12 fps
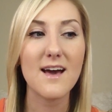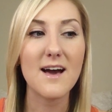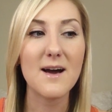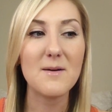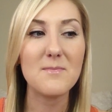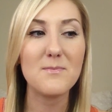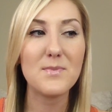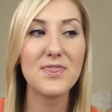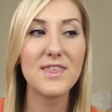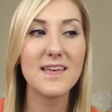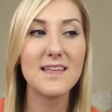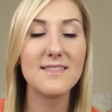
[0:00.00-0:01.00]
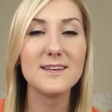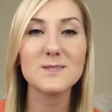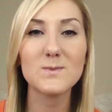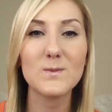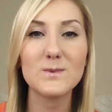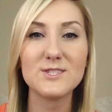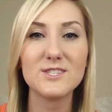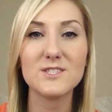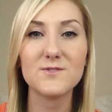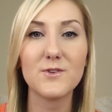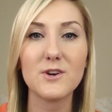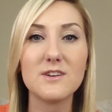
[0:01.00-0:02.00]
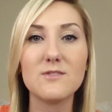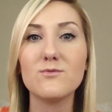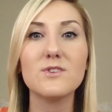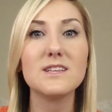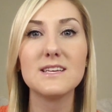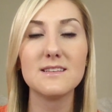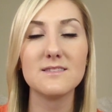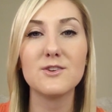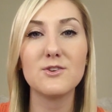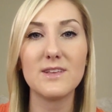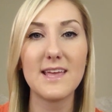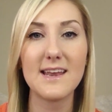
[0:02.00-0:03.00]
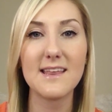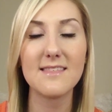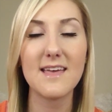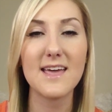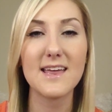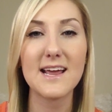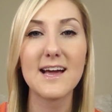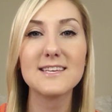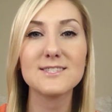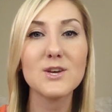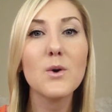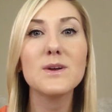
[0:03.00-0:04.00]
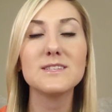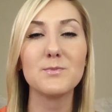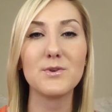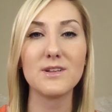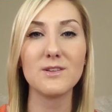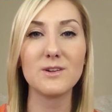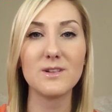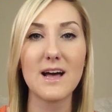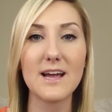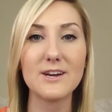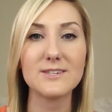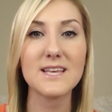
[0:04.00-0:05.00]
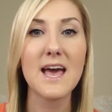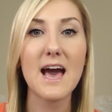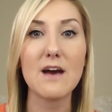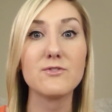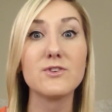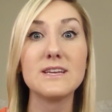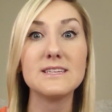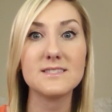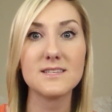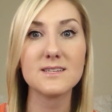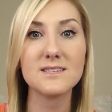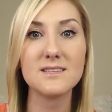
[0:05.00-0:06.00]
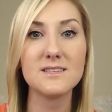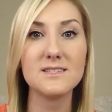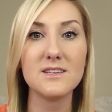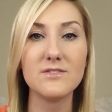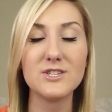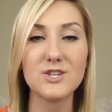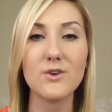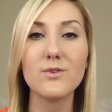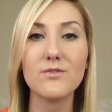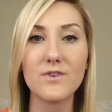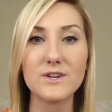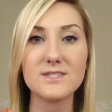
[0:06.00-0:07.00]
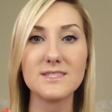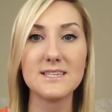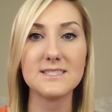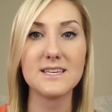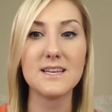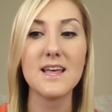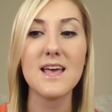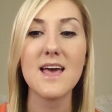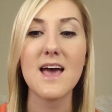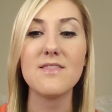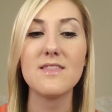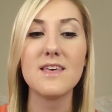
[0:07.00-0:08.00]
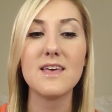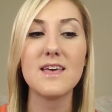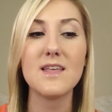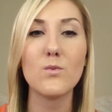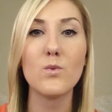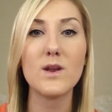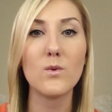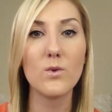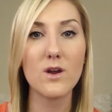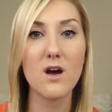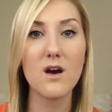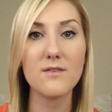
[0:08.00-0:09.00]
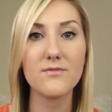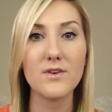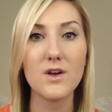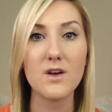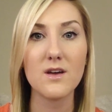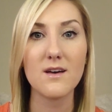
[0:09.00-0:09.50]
But then this one was just for really literally anything, and I got so into Pretty Little Liars after getting sucked into the TV show the first season, and then when it went off,